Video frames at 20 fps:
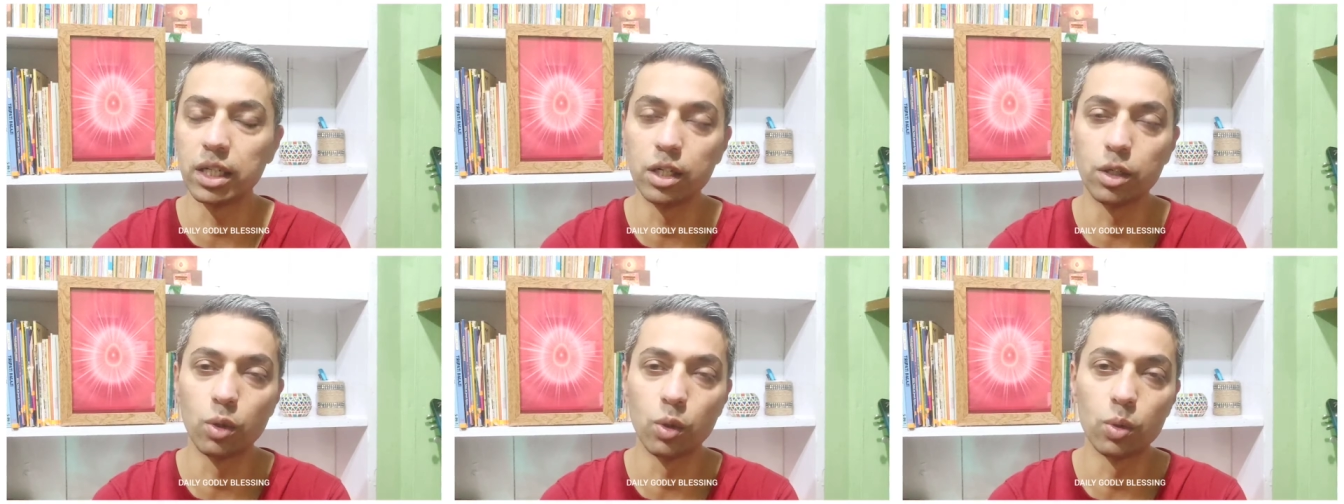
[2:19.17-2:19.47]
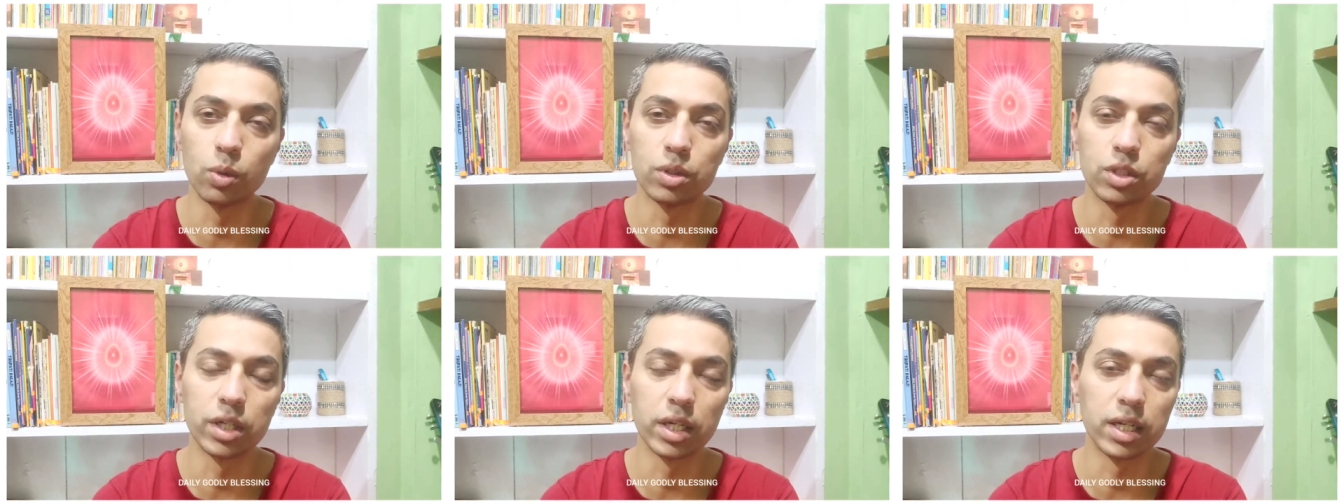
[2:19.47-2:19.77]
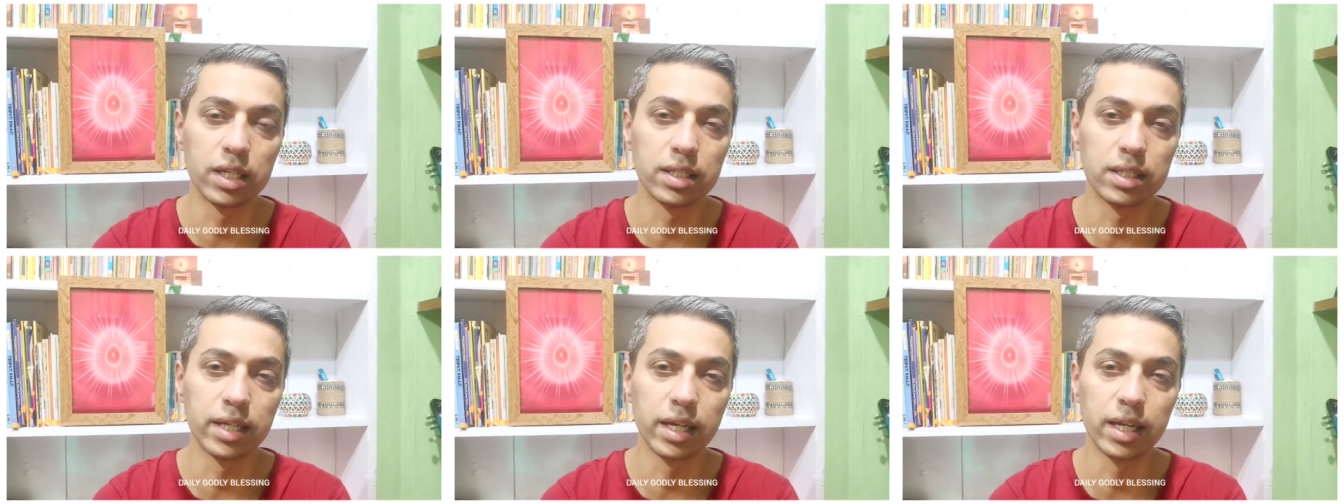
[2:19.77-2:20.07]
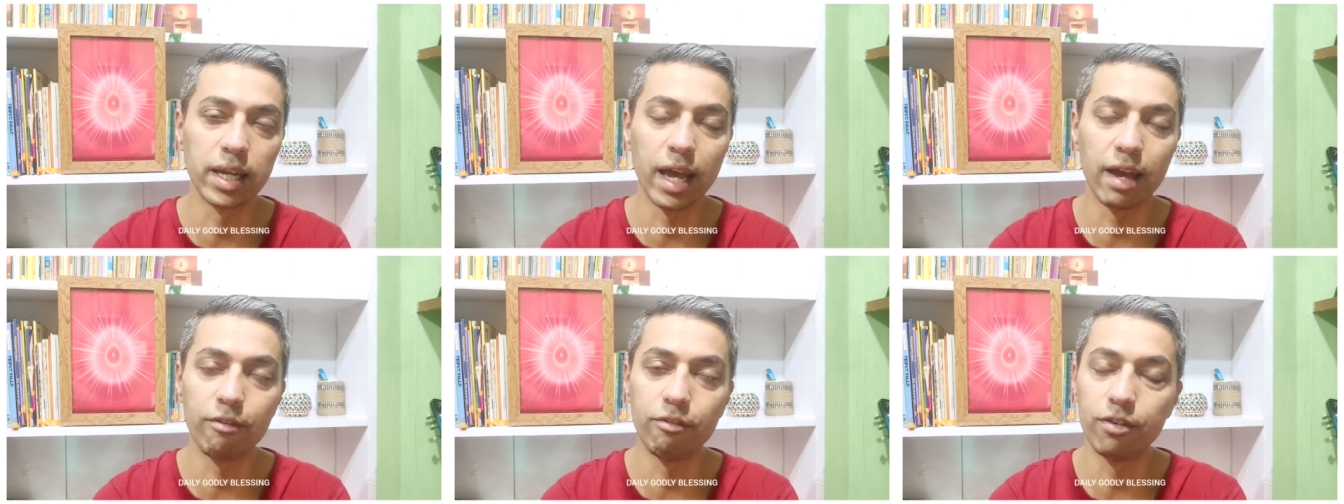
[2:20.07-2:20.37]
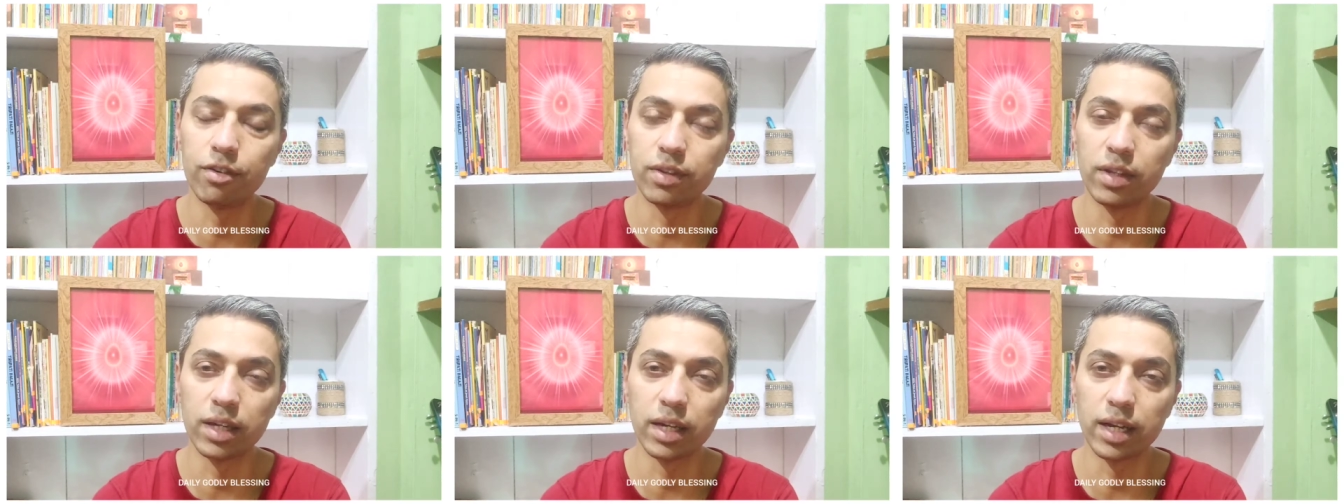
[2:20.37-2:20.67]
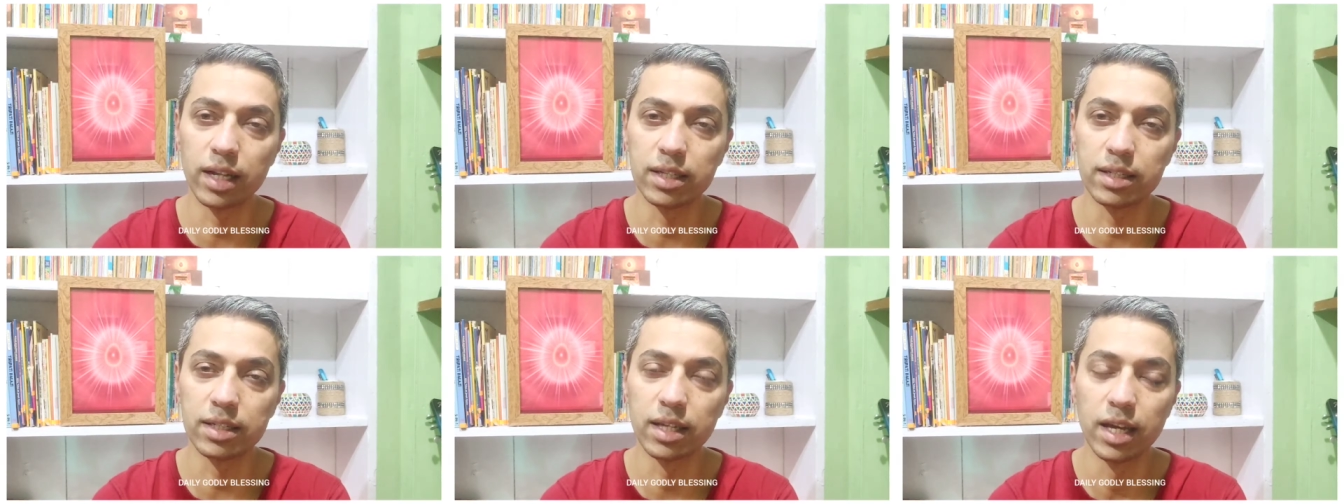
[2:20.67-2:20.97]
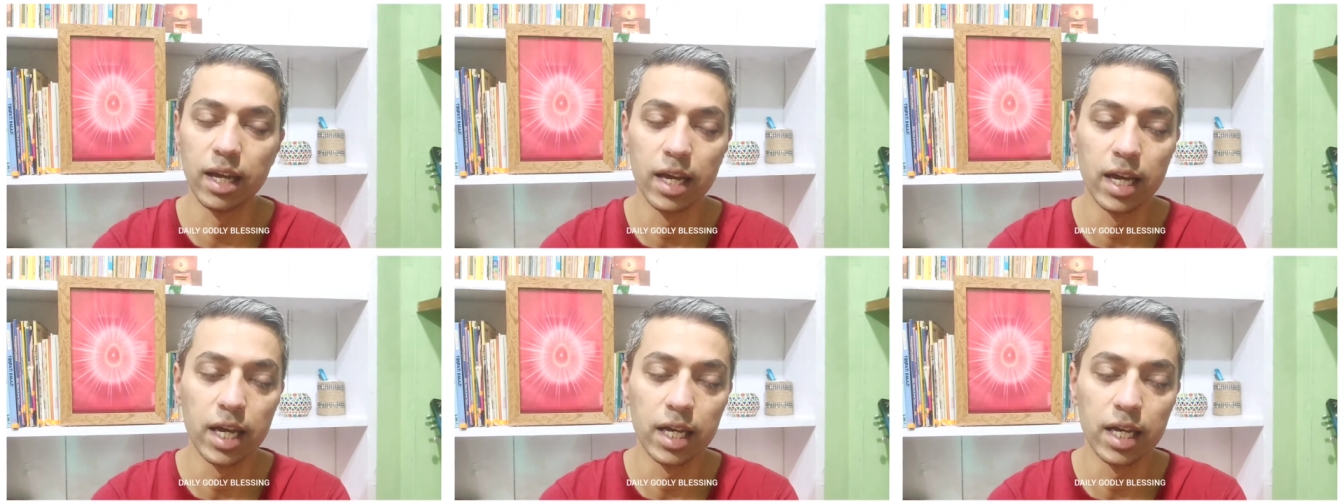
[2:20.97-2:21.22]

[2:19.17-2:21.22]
ego, jealousy, and everything else.